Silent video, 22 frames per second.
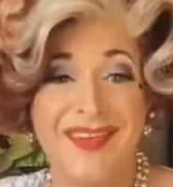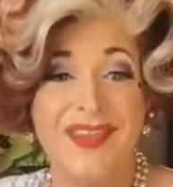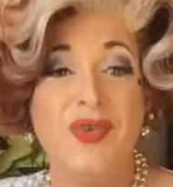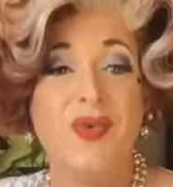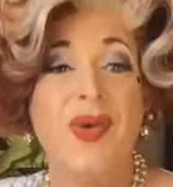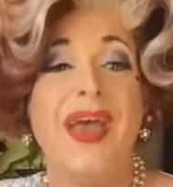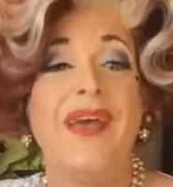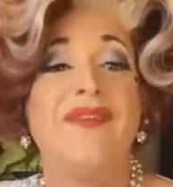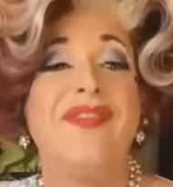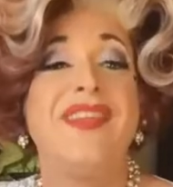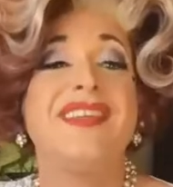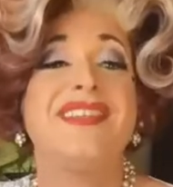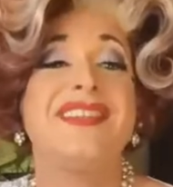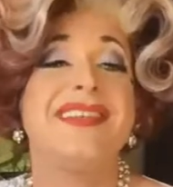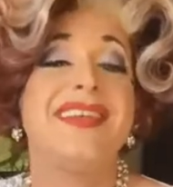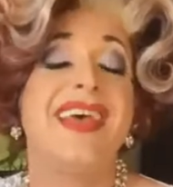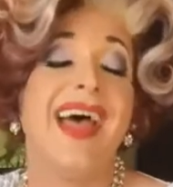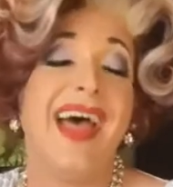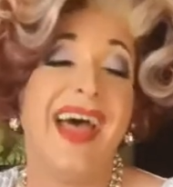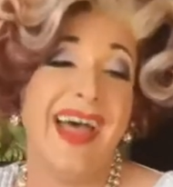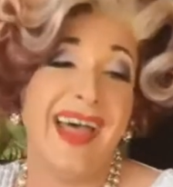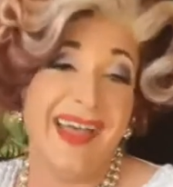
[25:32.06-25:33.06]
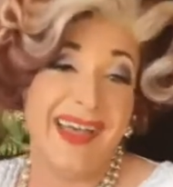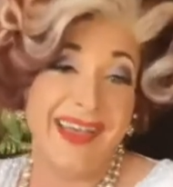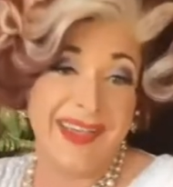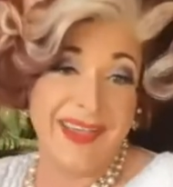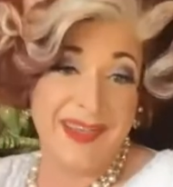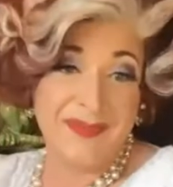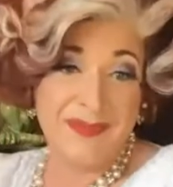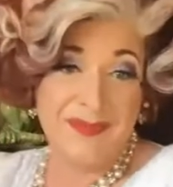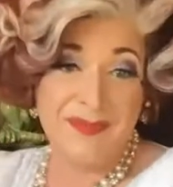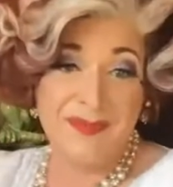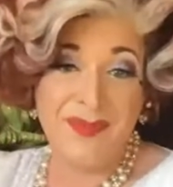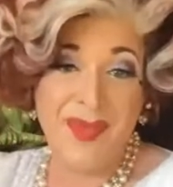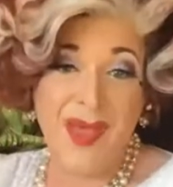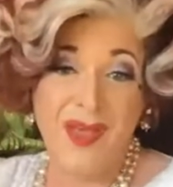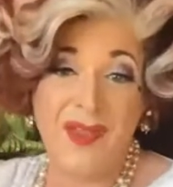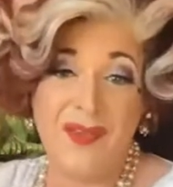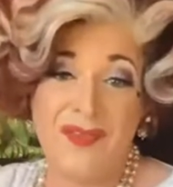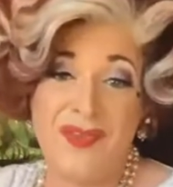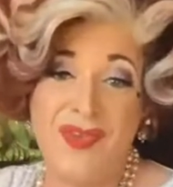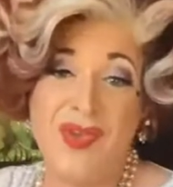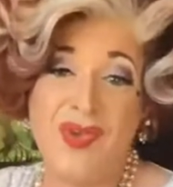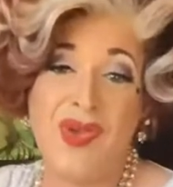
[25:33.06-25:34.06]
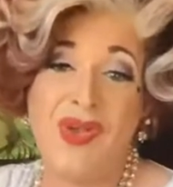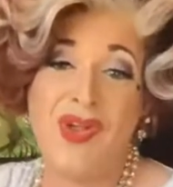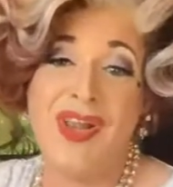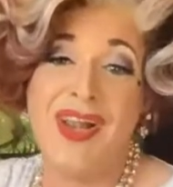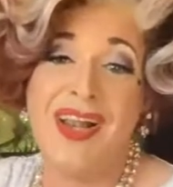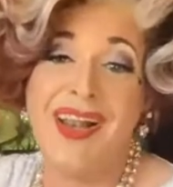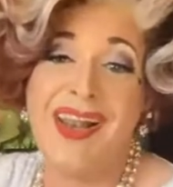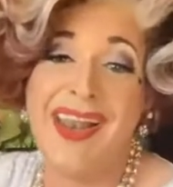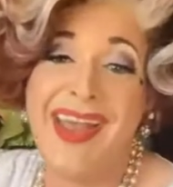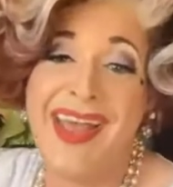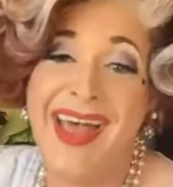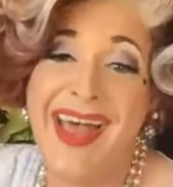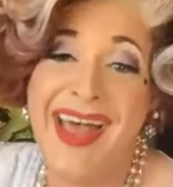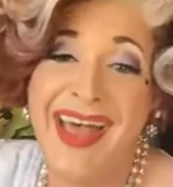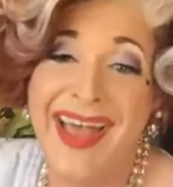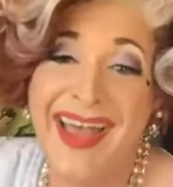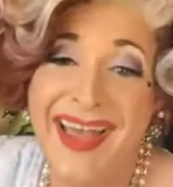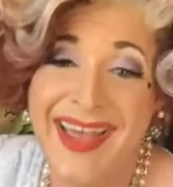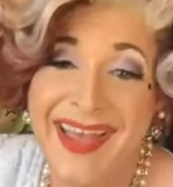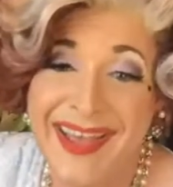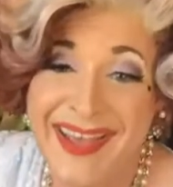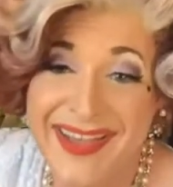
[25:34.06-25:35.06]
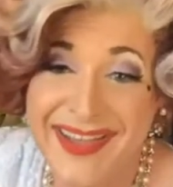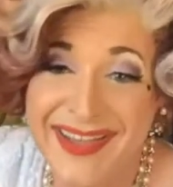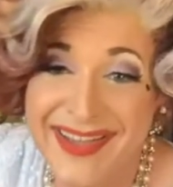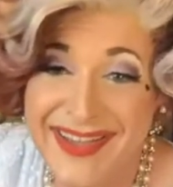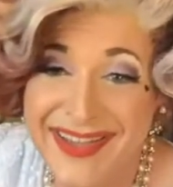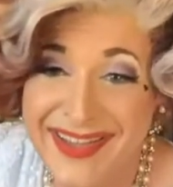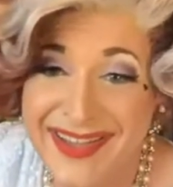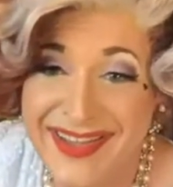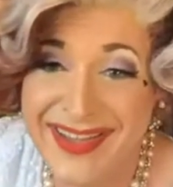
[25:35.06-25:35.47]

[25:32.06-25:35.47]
you have the time of your life.